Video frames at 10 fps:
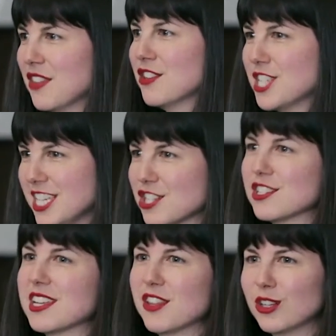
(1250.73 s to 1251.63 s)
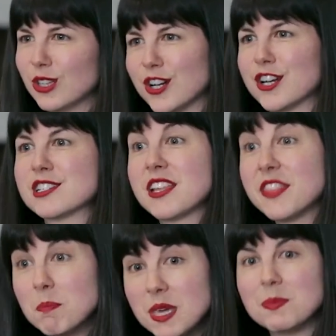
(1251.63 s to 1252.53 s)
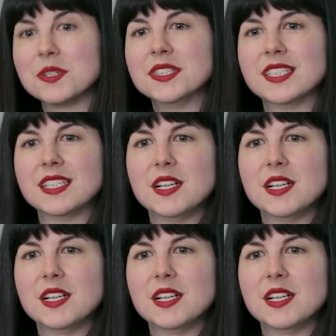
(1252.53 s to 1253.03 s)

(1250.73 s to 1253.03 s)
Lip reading: they're teachers and they're learners and they're people.